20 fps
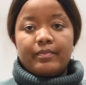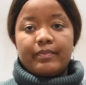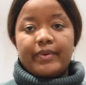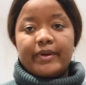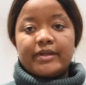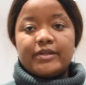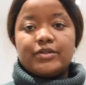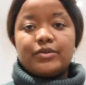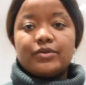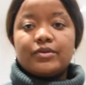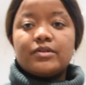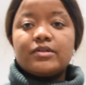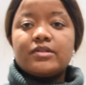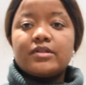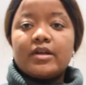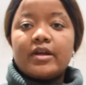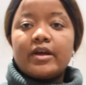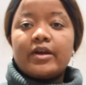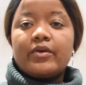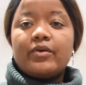petals
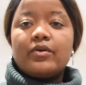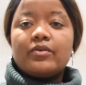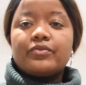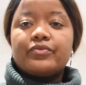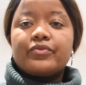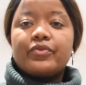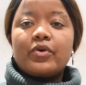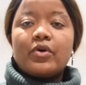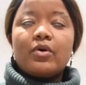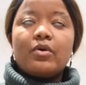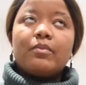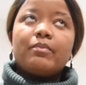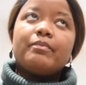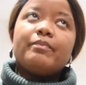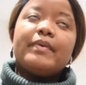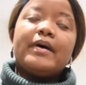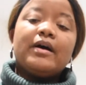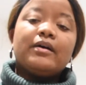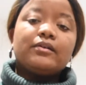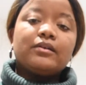that I got from
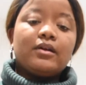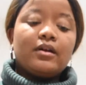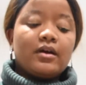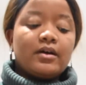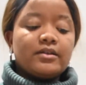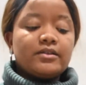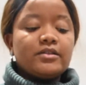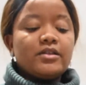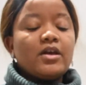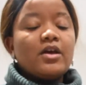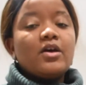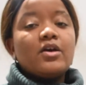Poundland.